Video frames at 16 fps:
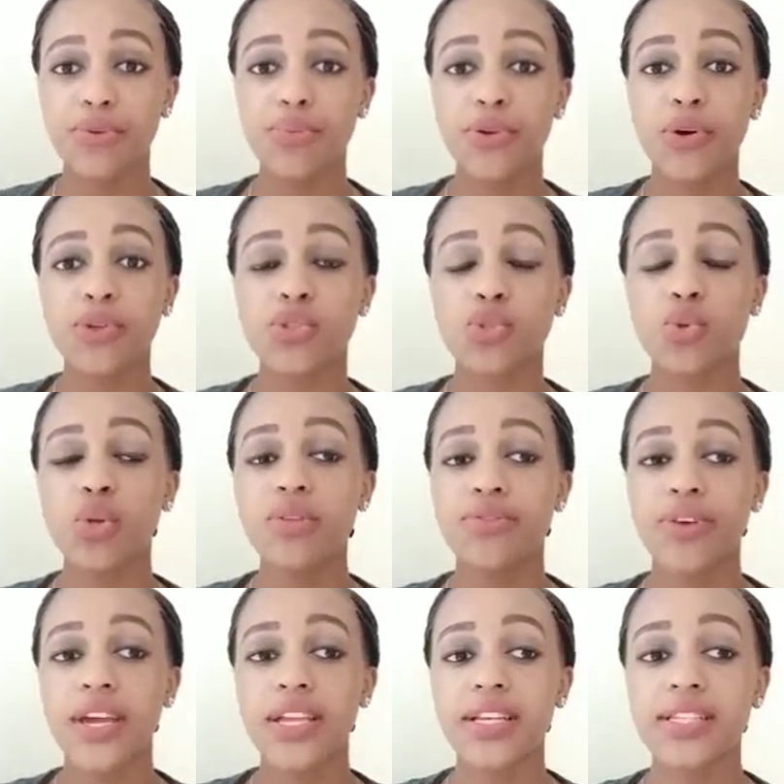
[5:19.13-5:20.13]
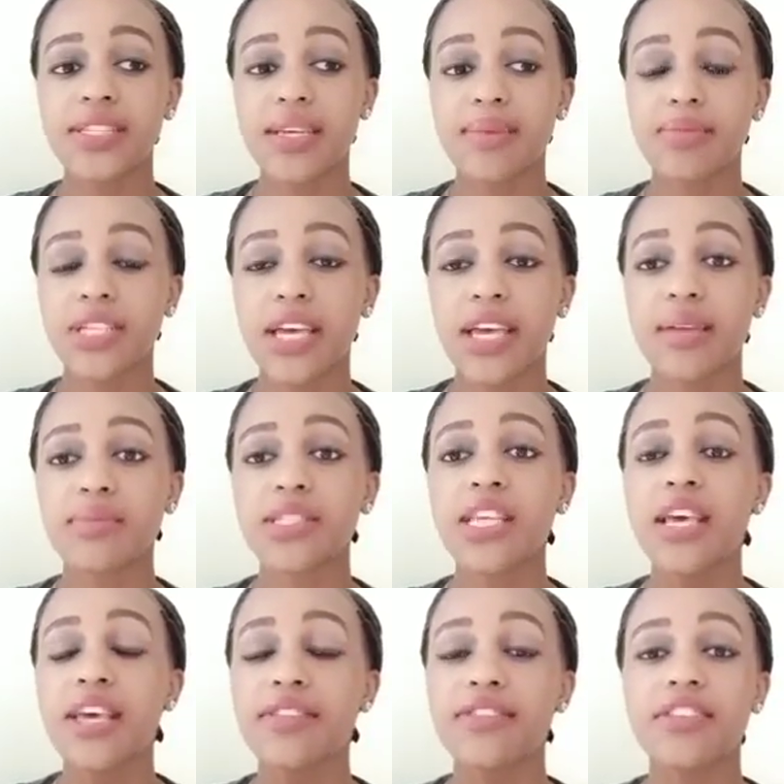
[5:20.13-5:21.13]
because you'll find sometimes
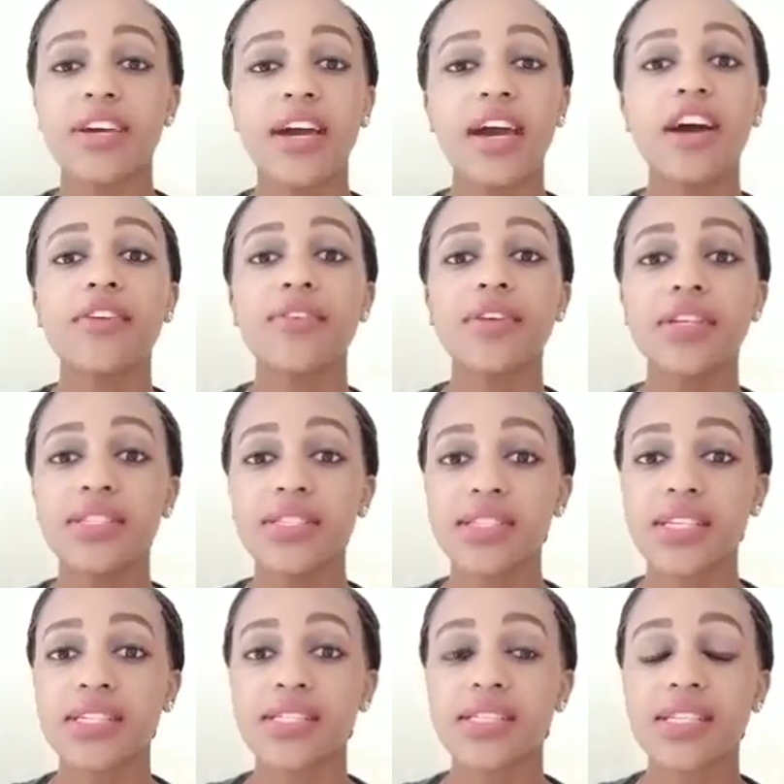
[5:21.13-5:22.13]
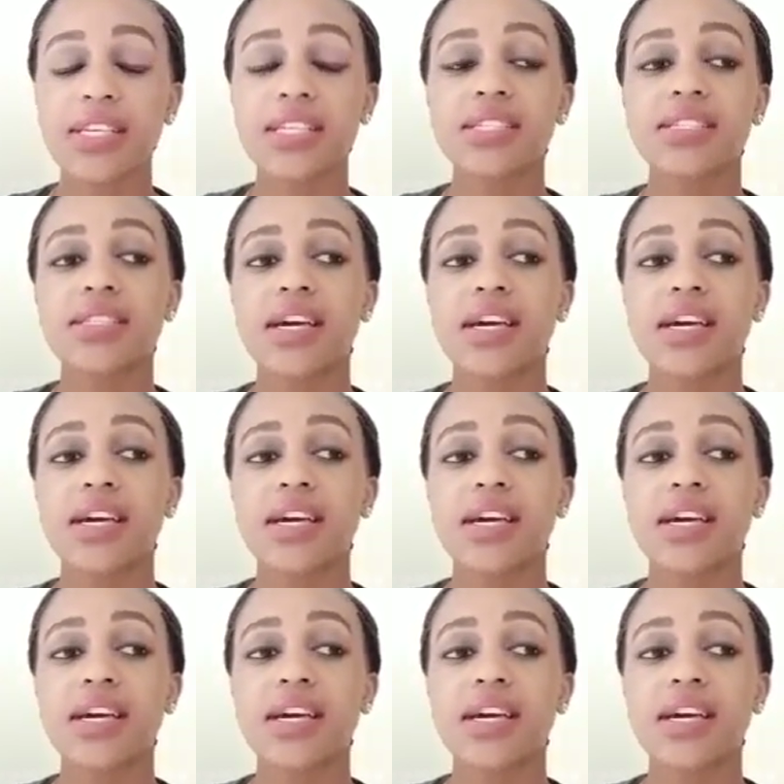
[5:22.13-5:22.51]
there are instances